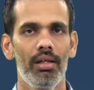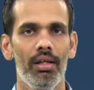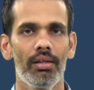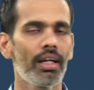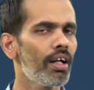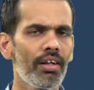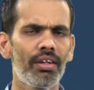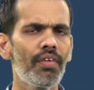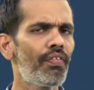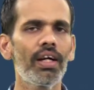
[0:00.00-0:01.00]
There are
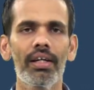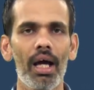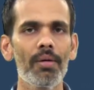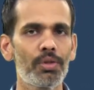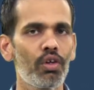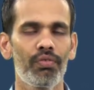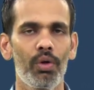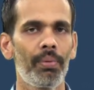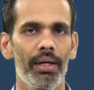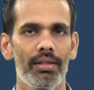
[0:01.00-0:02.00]
different types of
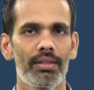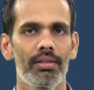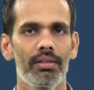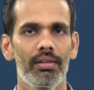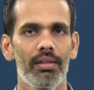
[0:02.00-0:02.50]
lubricants.